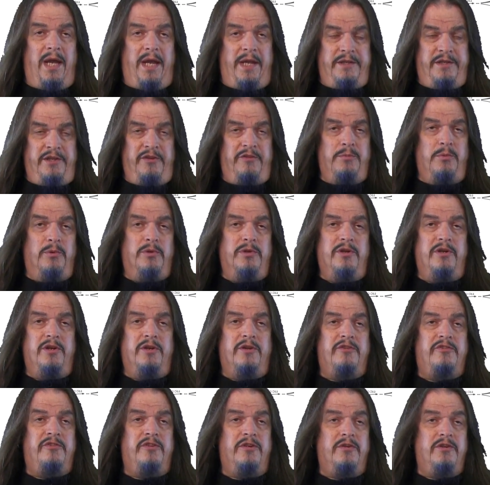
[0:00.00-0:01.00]
At this point in
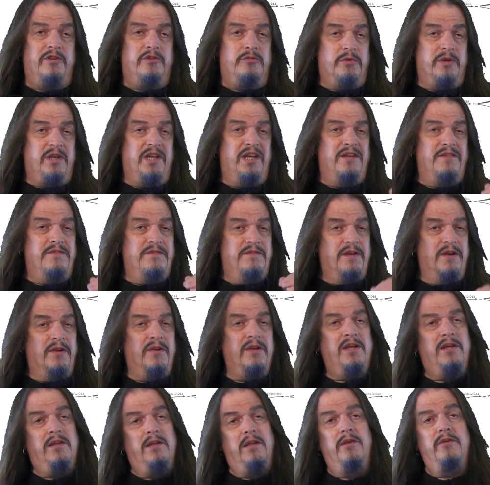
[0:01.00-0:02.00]
our series, we're getting
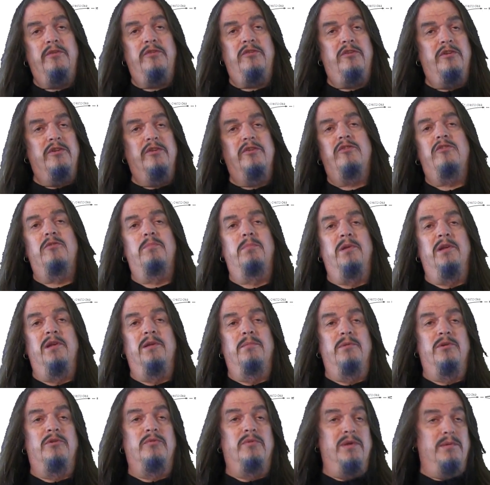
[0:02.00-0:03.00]
very close to the
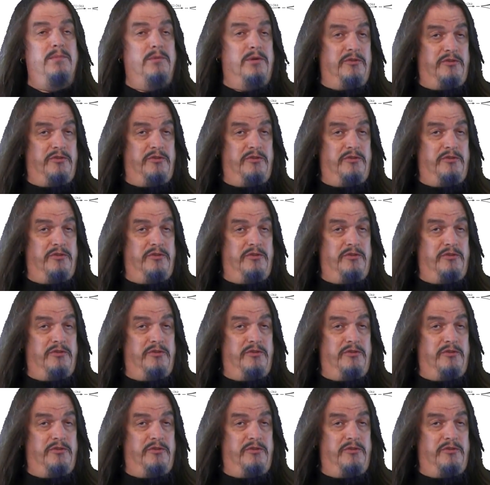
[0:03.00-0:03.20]
split between